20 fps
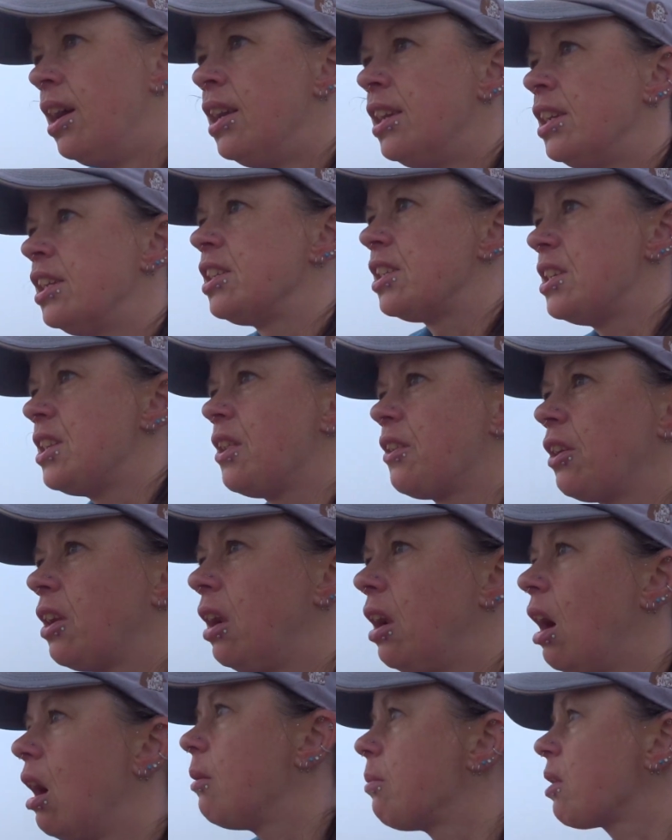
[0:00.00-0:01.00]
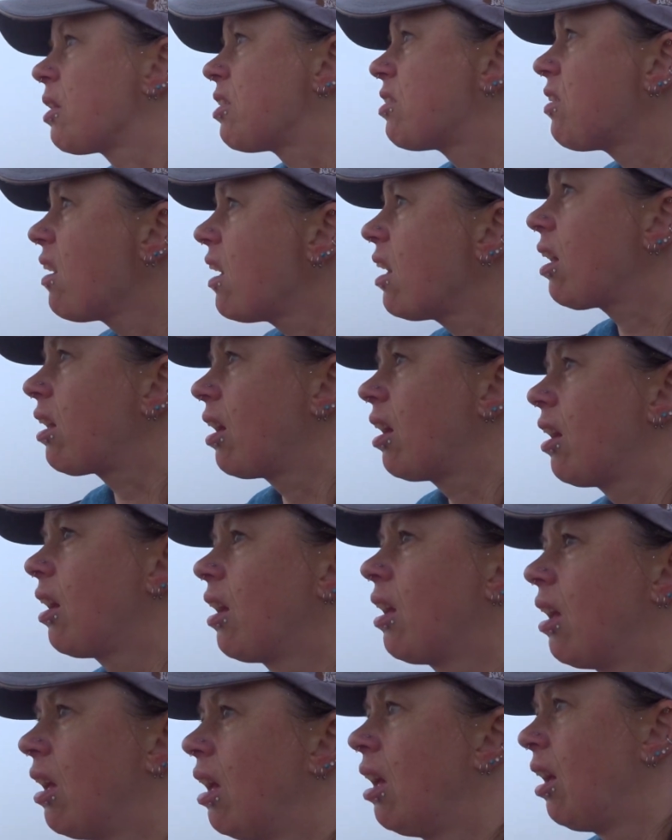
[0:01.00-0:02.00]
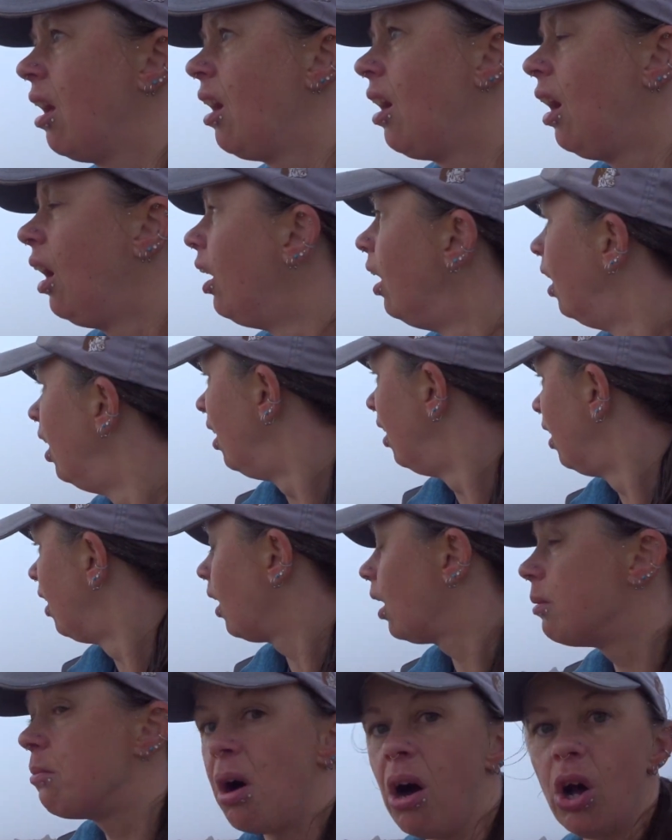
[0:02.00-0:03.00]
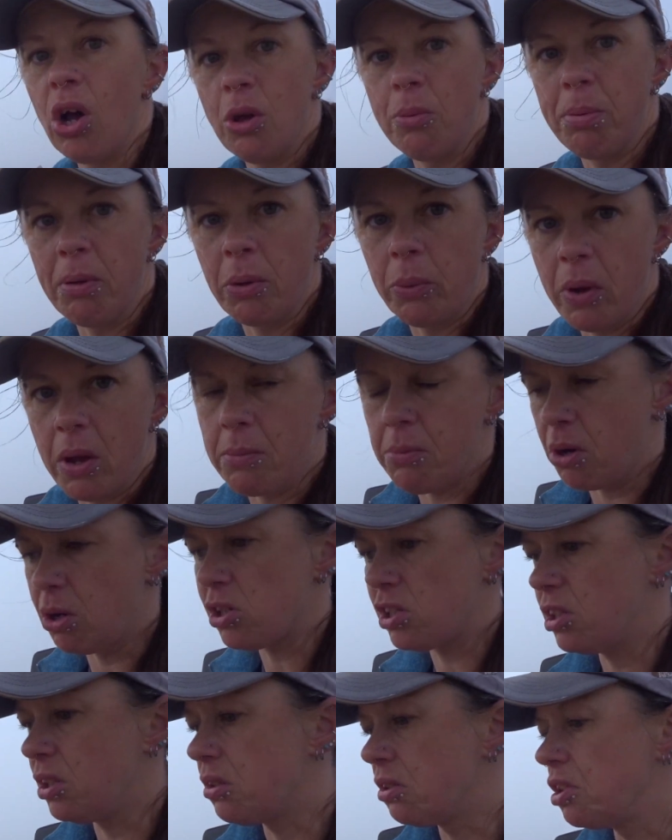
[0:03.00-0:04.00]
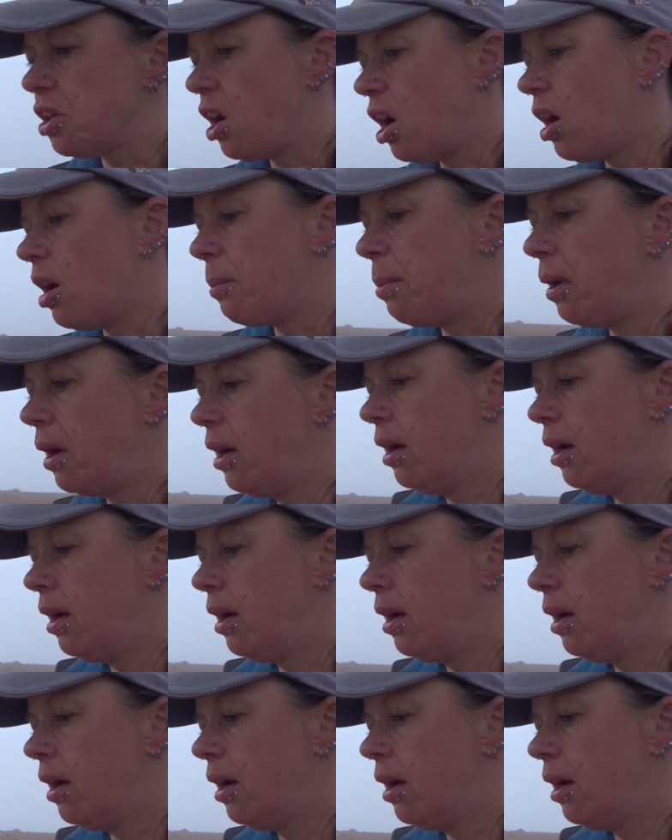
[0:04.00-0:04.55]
There's another climb. I'm hoping we're mostly on top.